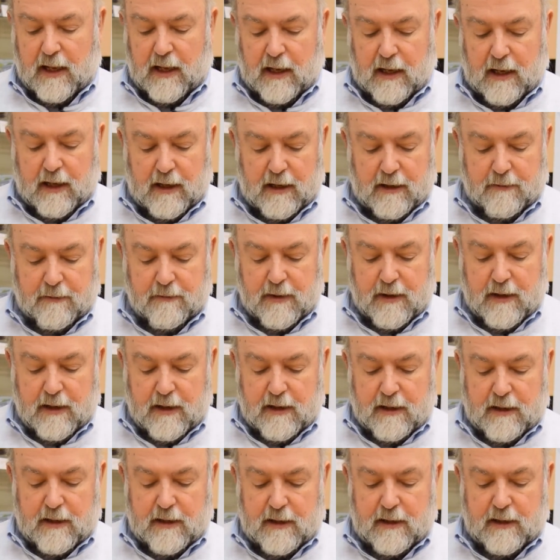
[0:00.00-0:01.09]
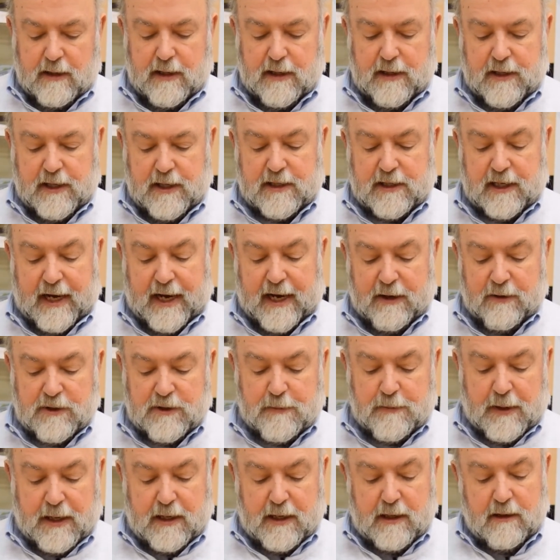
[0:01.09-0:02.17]
it's a
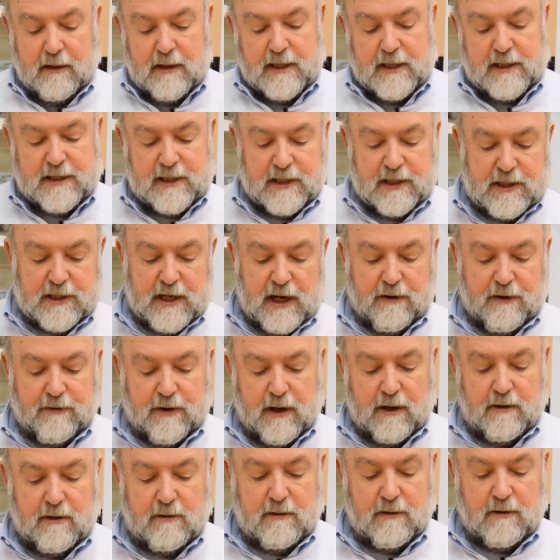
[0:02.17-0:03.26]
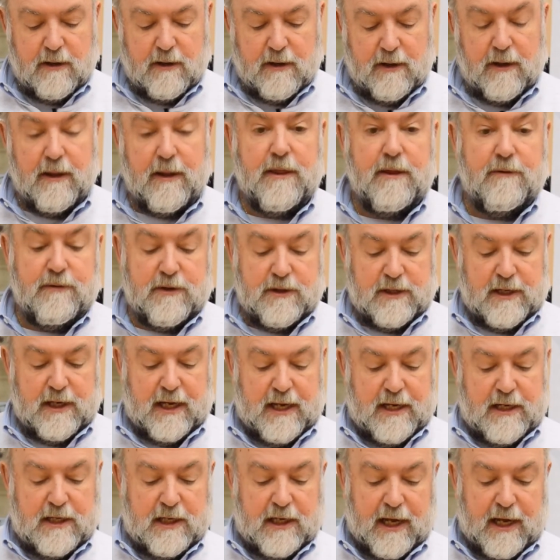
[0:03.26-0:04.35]
loudspeaker, it's in stereo, there is an
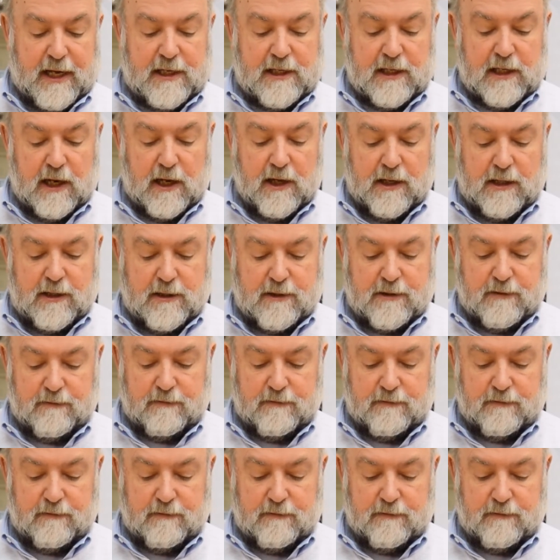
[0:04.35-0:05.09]
indicator light,